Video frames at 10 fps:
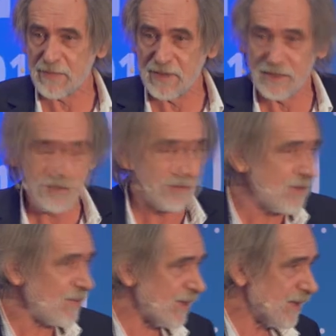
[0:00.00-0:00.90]
I mean, you,
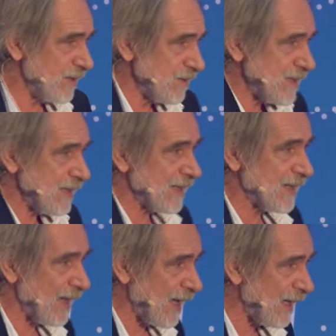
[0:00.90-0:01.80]
remember, you see the
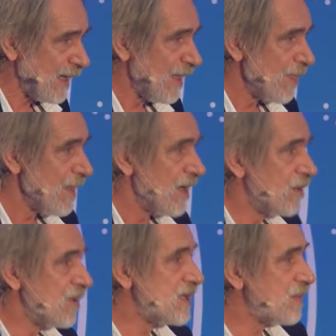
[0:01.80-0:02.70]
guy
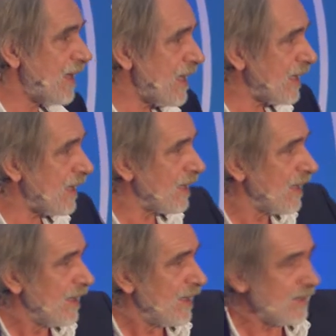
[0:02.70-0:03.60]
who is making
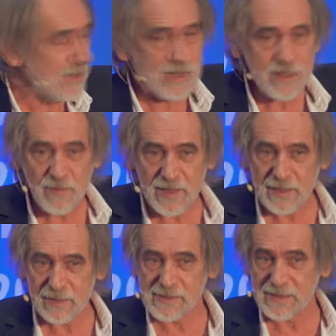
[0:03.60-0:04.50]
the e
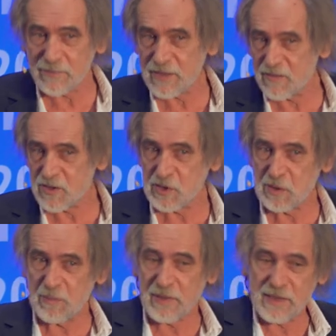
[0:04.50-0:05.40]
vehicle something which
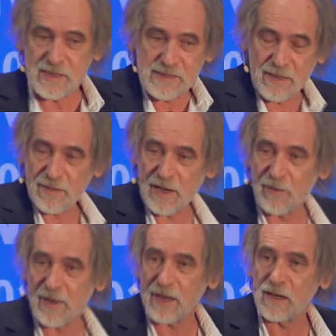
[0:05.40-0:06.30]
should be
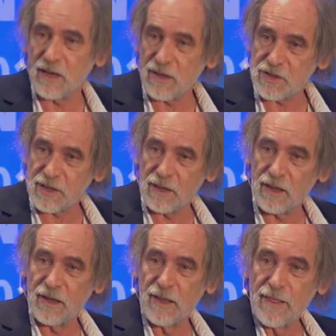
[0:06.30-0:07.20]
somehow
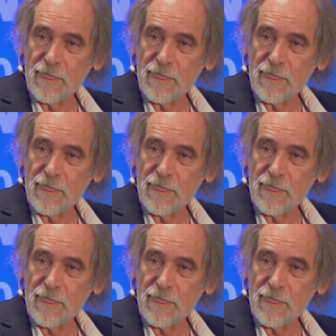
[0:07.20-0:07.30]
ecological,